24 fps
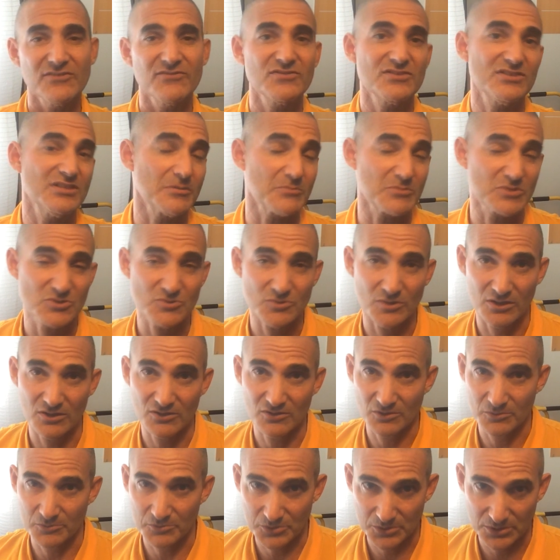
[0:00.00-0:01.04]
I've
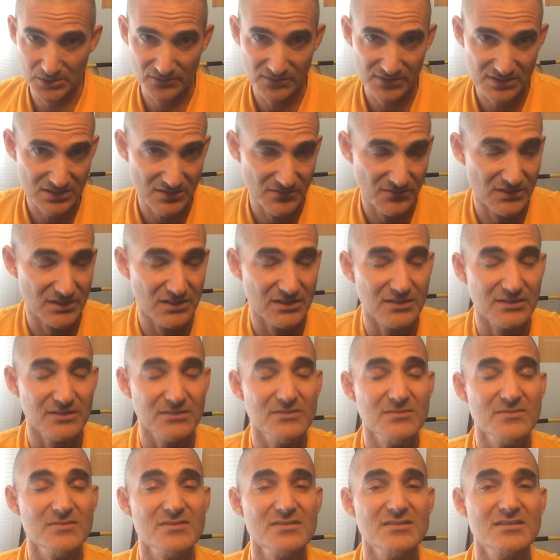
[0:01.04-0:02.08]
demonstrated on previous
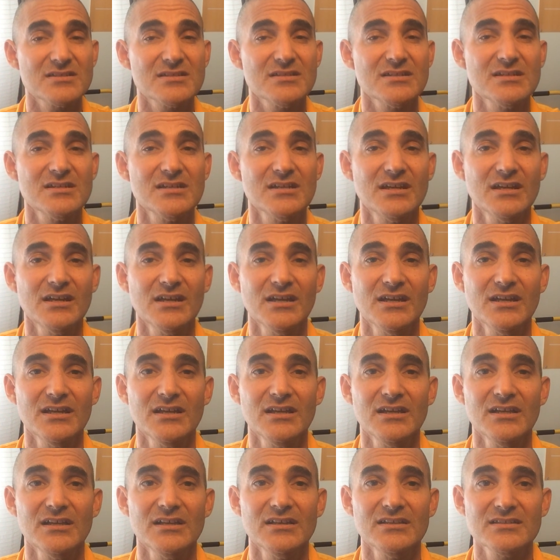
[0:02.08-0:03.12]
videos,
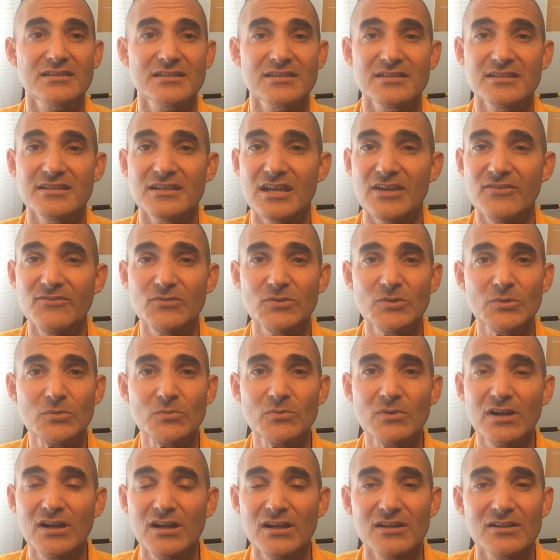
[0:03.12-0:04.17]
so that after a
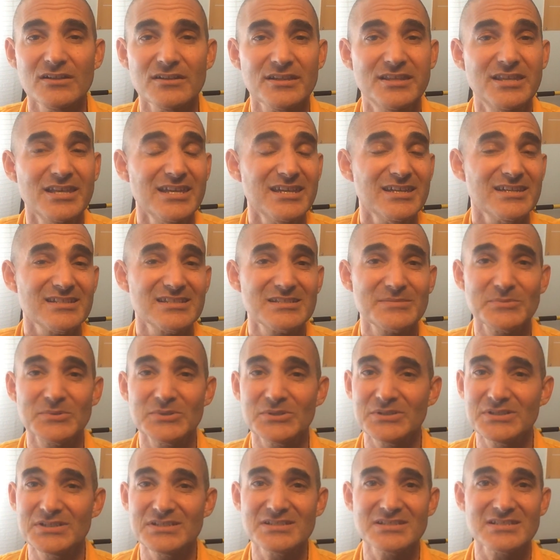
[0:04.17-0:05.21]
while all the
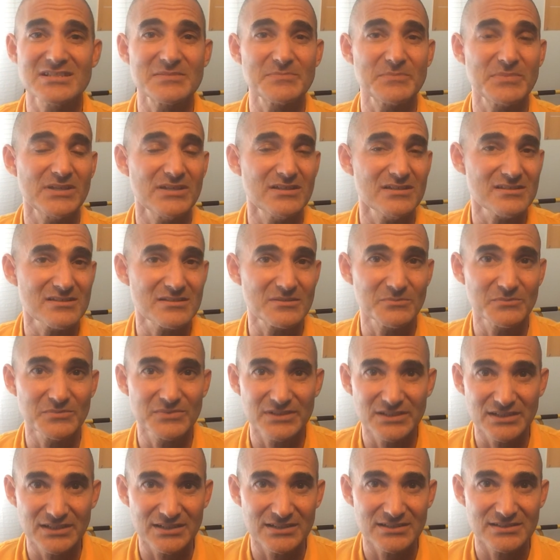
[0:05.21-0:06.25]
experience is peace and
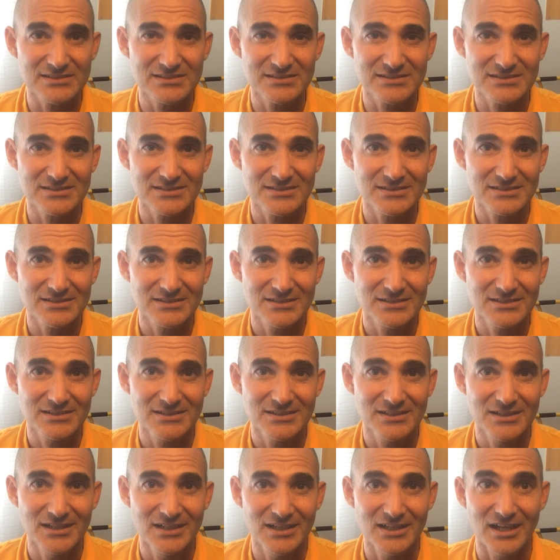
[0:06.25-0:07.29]
bliss.
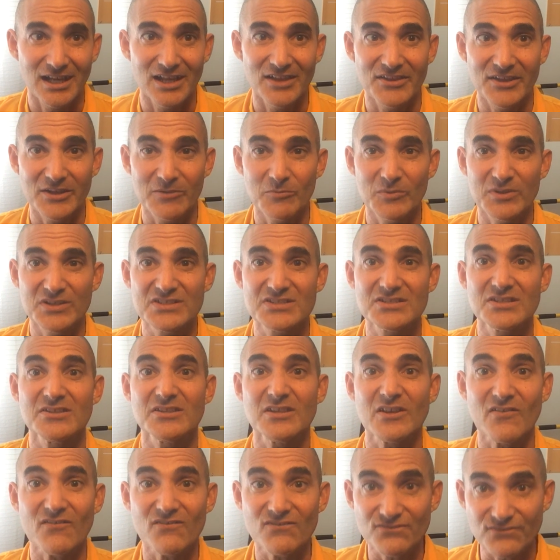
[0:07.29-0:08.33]
And then when
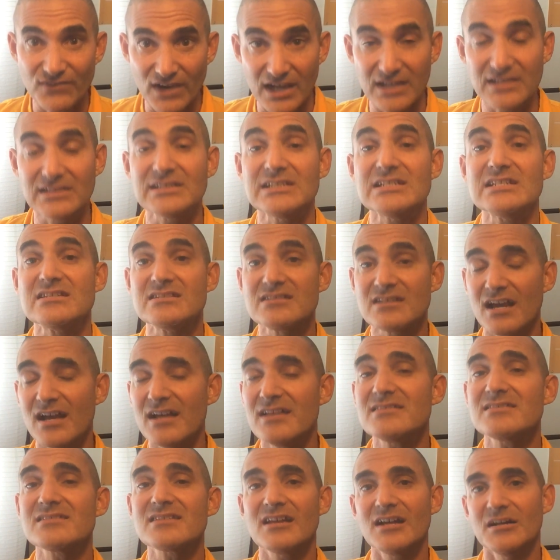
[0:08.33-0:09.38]
something finally
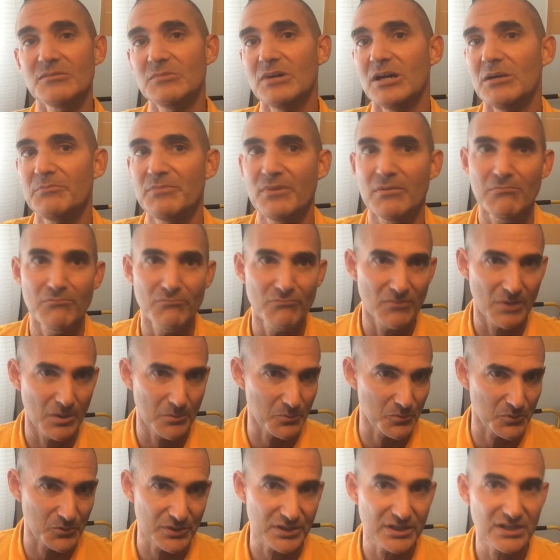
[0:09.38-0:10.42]
does come up, a
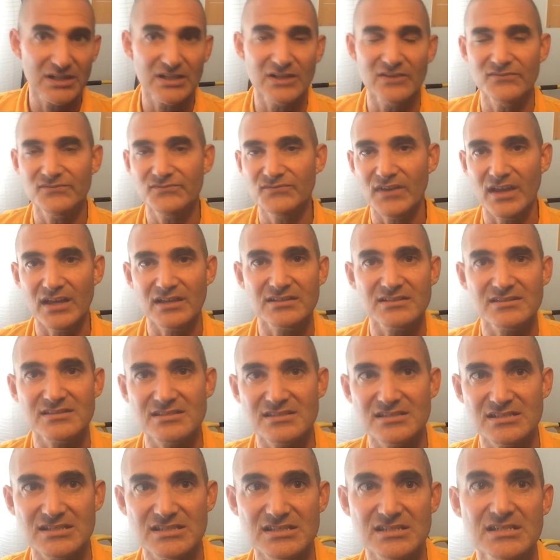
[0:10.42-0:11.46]
memory, a
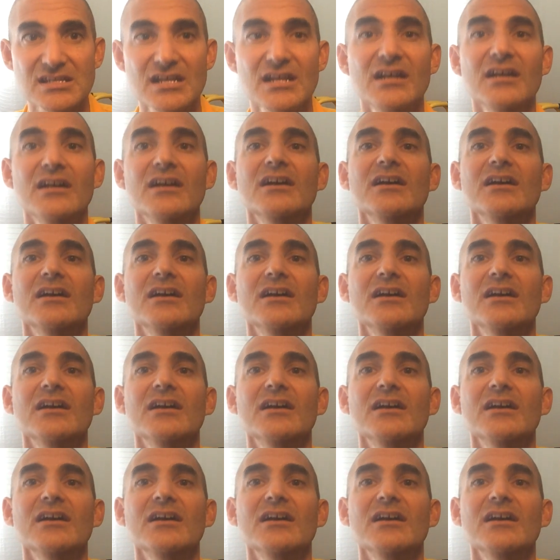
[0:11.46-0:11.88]
fantasy,